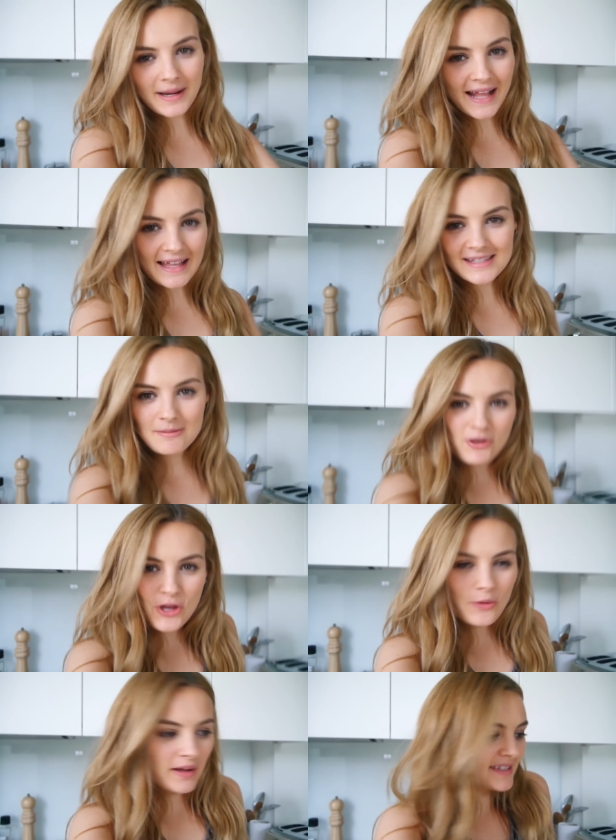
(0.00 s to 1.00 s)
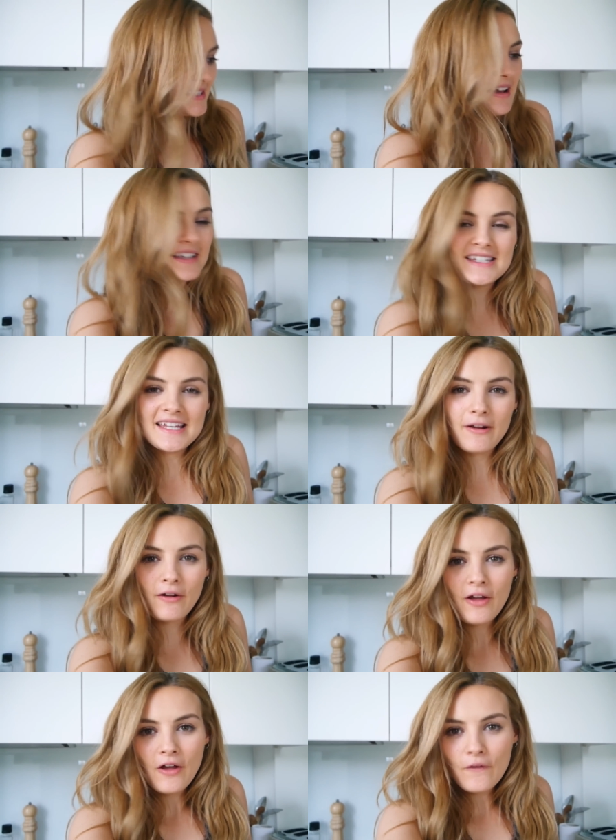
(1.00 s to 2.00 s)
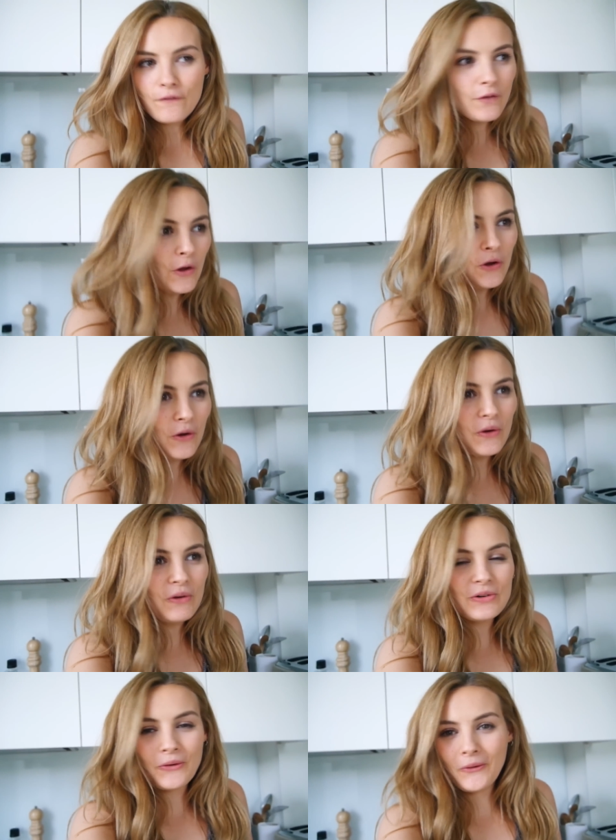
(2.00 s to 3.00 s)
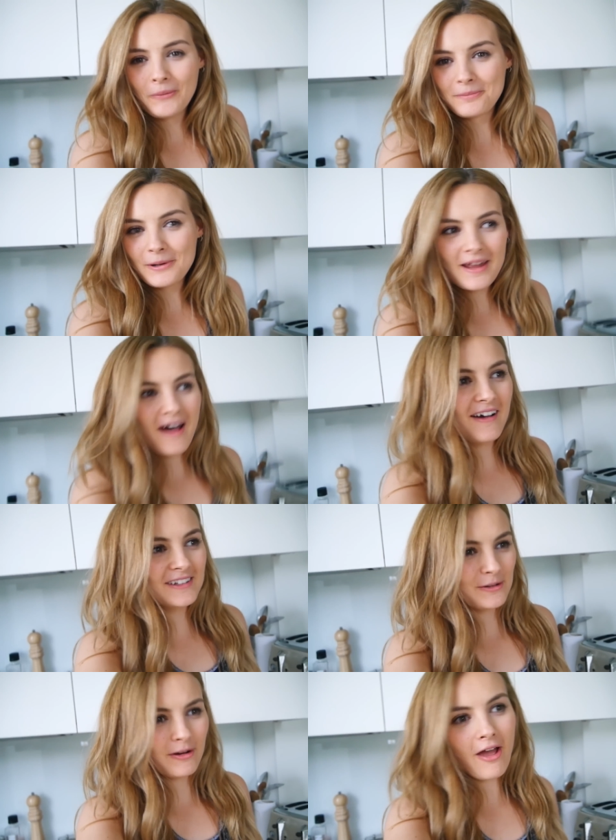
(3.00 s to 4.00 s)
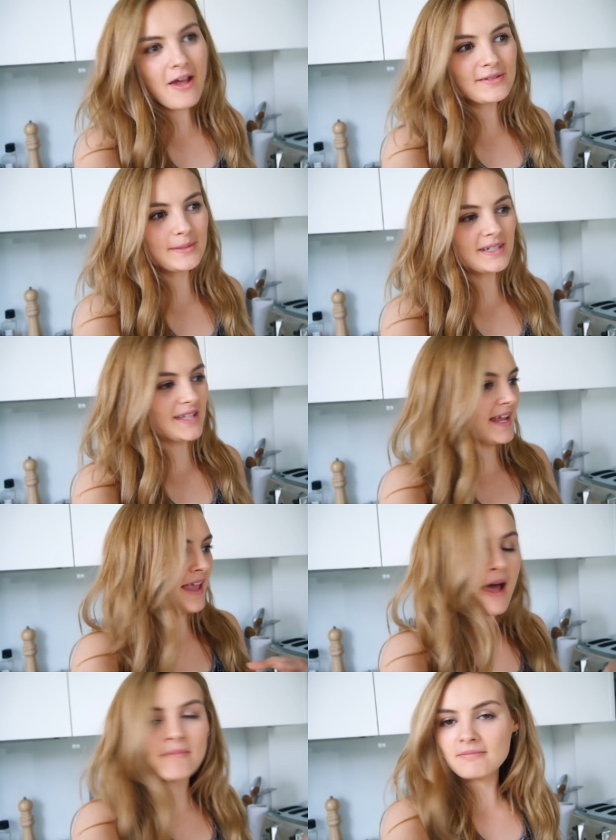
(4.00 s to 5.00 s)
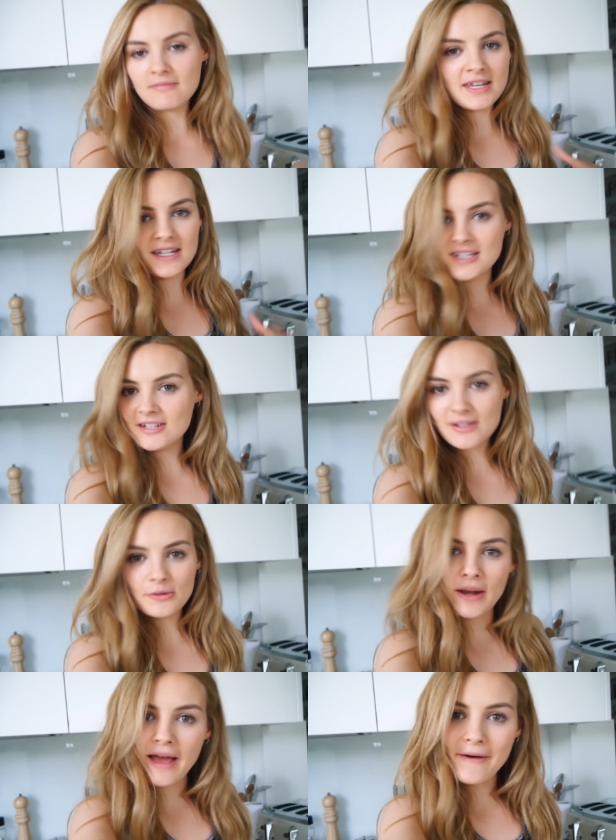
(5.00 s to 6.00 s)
When I get some new exciting food or products or clothes, I'm just like, yeah, need to use it all